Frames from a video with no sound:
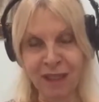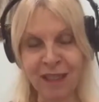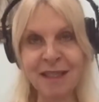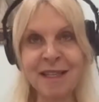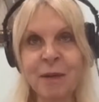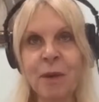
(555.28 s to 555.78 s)

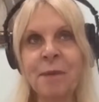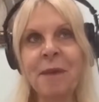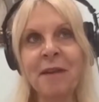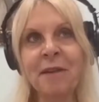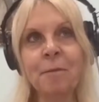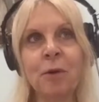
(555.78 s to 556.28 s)
we made
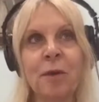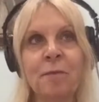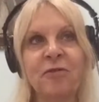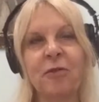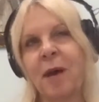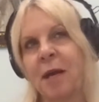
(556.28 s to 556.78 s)
the appointment for
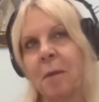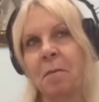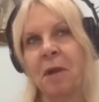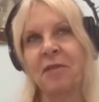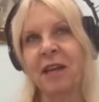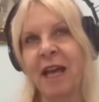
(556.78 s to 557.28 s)
about a
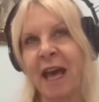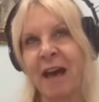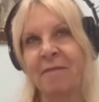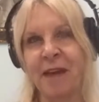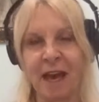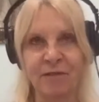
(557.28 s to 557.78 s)
month and a half
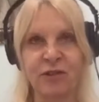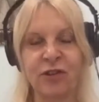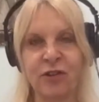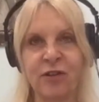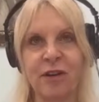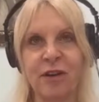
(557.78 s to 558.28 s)

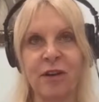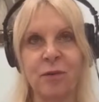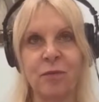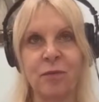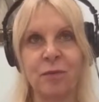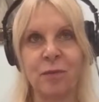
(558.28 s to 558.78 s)
after
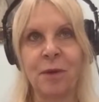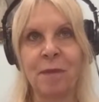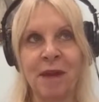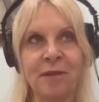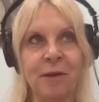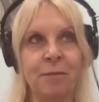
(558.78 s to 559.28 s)
we made
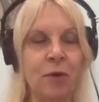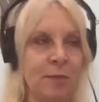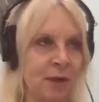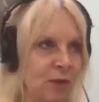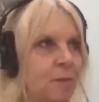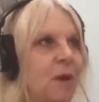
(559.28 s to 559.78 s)
the appointment. It
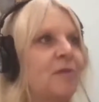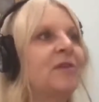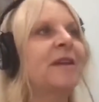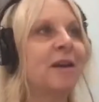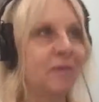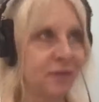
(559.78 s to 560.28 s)
was a month and a
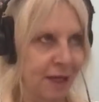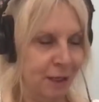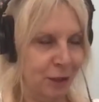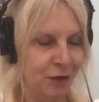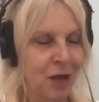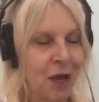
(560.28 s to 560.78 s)
half
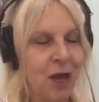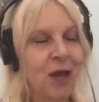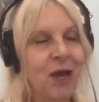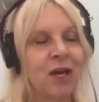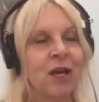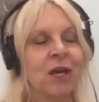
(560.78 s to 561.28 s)
later.
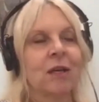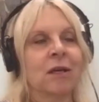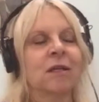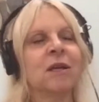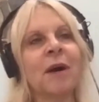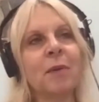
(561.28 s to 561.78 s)

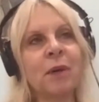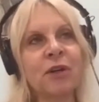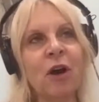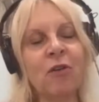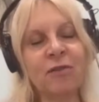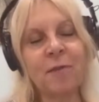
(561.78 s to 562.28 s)
So I would go
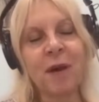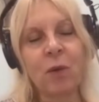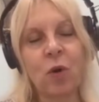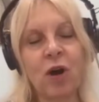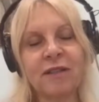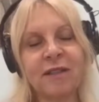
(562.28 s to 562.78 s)
for my
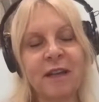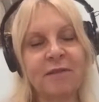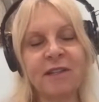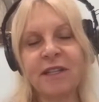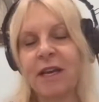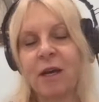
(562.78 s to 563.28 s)
walks, and every
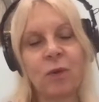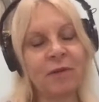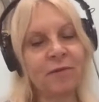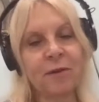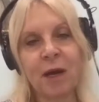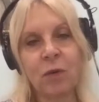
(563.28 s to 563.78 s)
day I went for
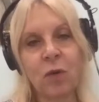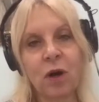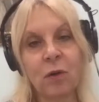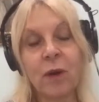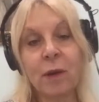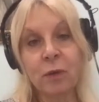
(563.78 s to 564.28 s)
my walk,
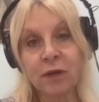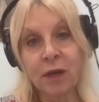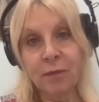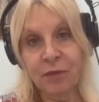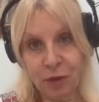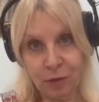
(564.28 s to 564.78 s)
Wayne would come
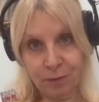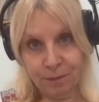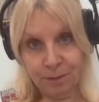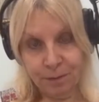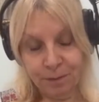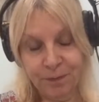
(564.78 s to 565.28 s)
through.
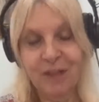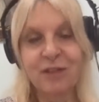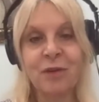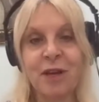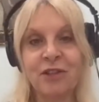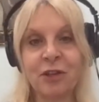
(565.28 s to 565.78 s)
So
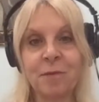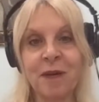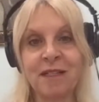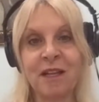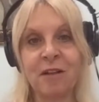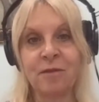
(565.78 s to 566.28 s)
I took my
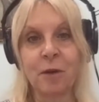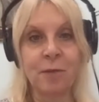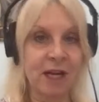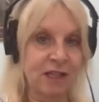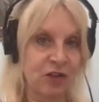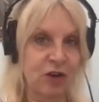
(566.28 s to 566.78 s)
cell phone and I
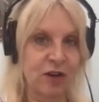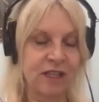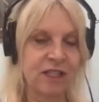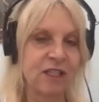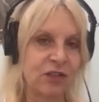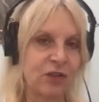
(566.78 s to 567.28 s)
started
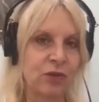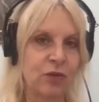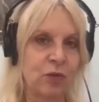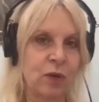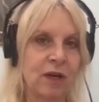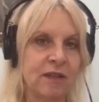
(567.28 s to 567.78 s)
to
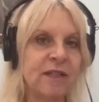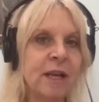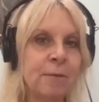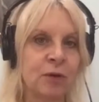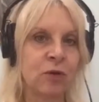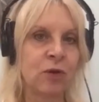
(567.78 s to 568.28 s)
tape
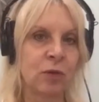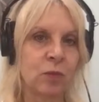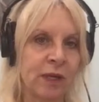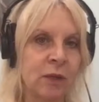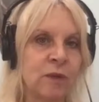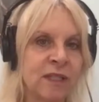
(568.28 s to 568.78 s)
record what
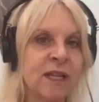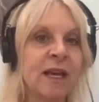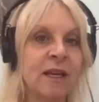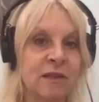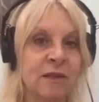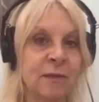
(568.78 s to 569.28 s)
he was saying
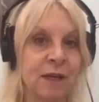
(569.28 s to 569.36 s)
to me.